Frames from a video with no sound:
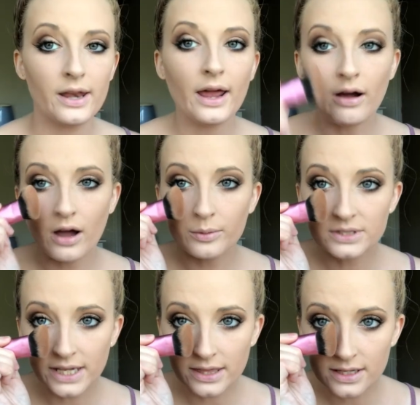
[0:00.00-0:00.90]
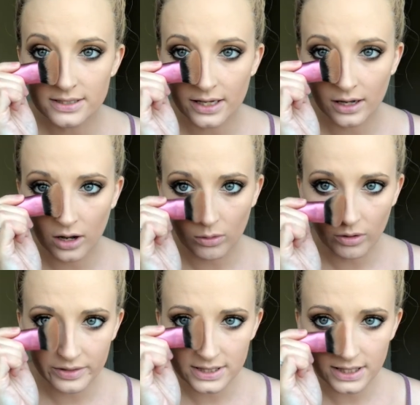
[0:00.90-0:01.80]
Now I will take this and go
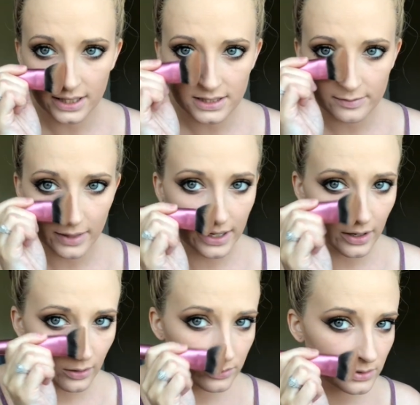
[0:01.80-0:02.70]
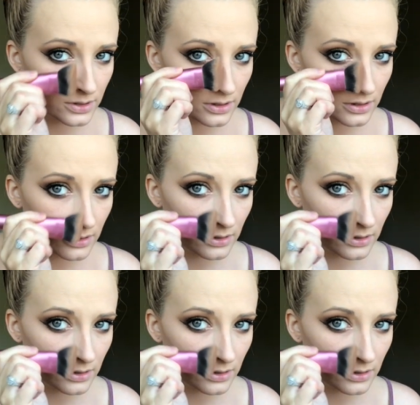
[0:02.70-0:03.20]
on the sides of my nose.